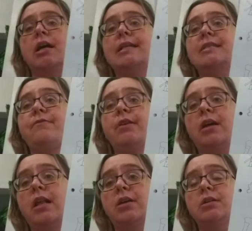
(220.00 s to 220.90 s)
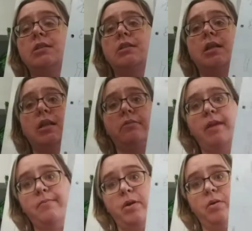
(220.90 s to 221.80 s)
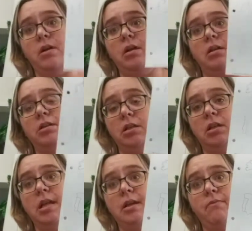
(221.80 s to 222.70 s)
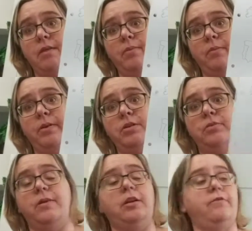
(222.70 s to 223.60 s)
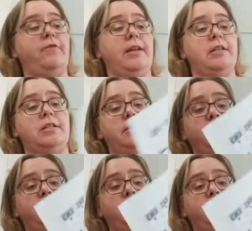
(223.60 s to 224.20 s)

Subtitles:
different colors. Think rainbow. It should look like a rainbow picture when you're finished.